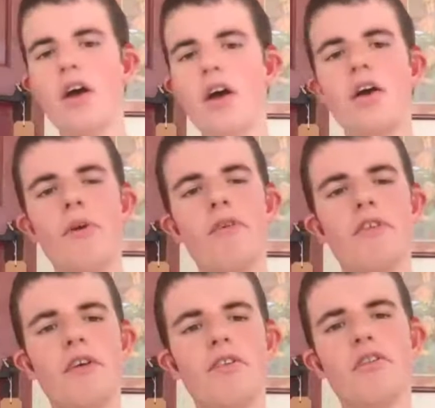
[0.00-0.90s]
And
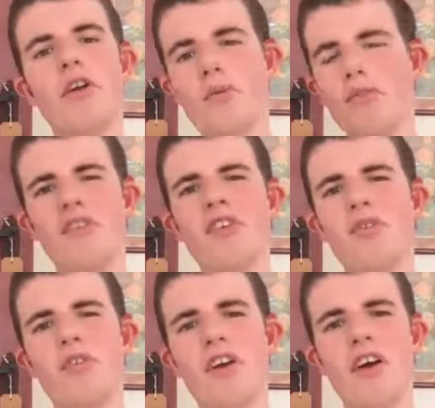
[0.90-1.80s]
with this, we've
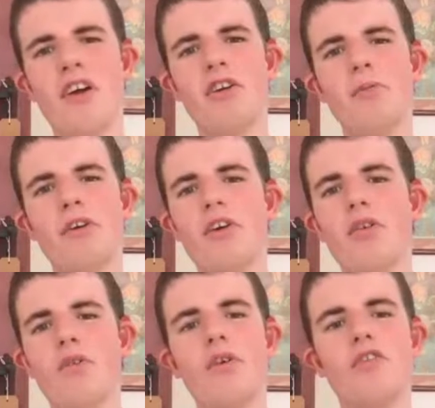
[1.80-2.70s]
seen great economic
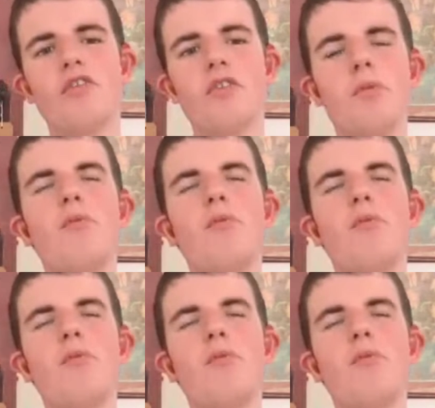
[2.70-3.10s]
inequalities,